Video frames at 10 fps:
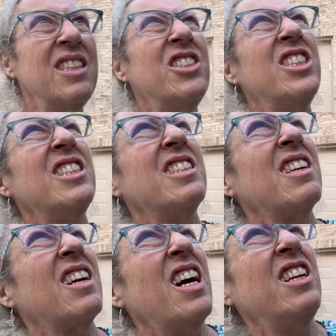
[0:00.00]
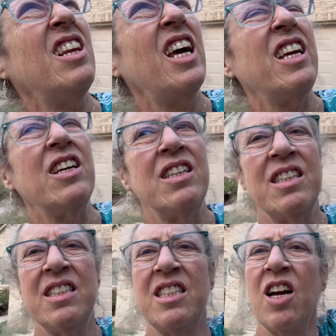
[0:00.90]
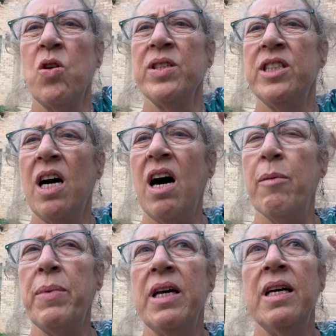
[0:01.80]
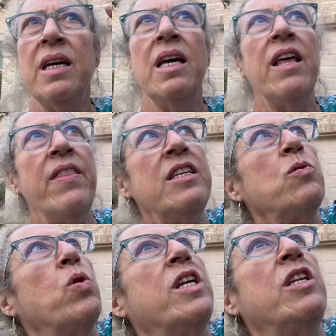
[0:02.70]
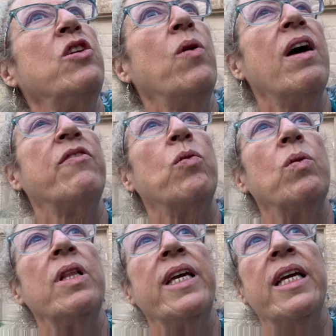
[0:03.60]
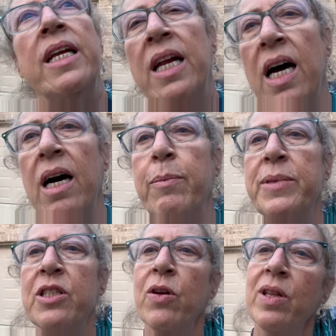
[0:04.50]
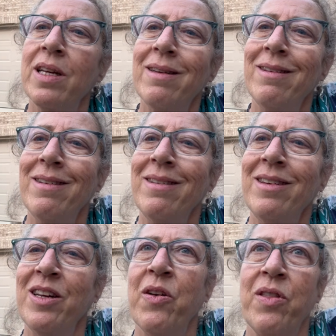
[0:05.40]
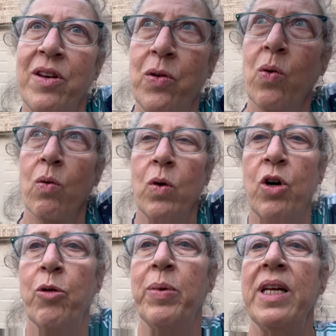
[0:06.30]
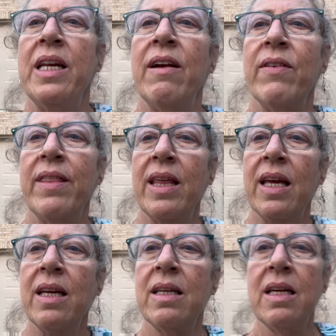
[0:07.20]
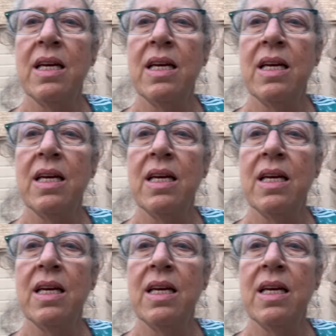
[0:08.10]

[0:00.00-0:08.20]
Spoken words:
just kind of like stuck on top. This one, you have to really get it up so that, the door will open and everything,